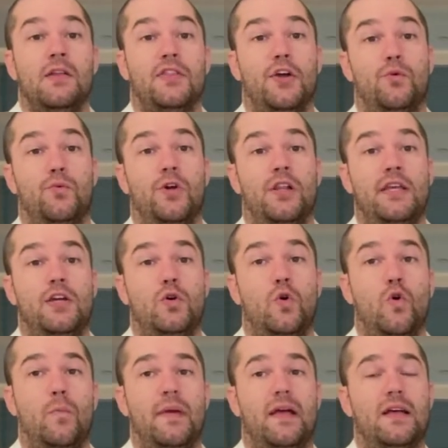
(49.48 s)
They're really
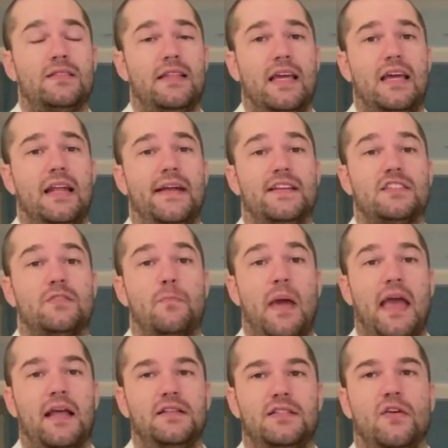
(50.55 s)
cool because they can
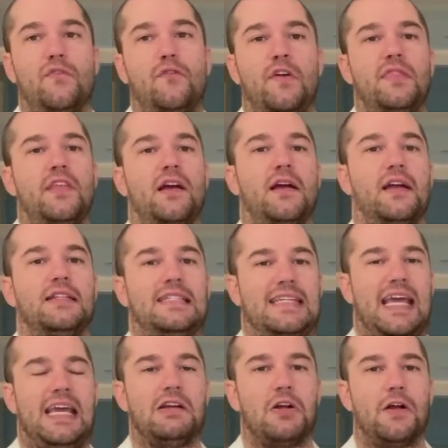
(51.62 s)
expand to fit their
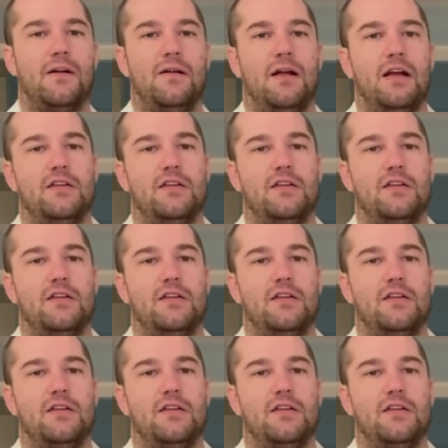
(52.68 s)
container.